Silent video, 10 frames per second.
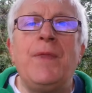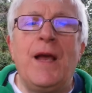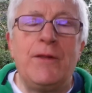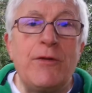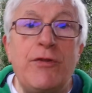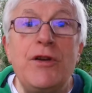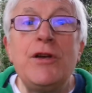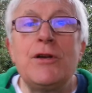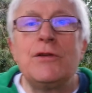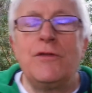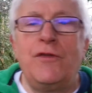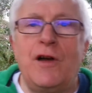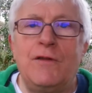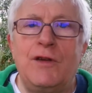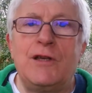And the third
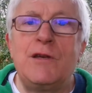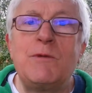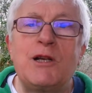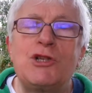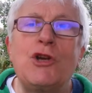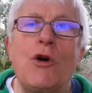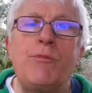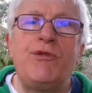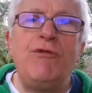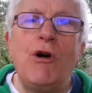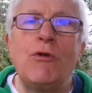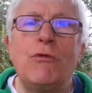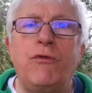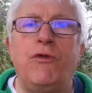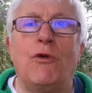five years he actually got
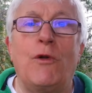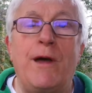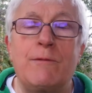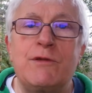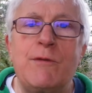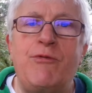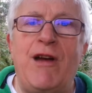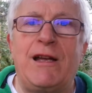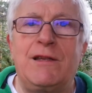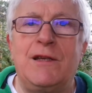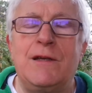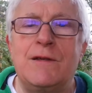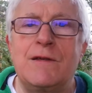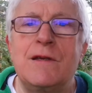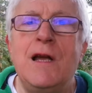parole for, that was the
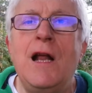practice,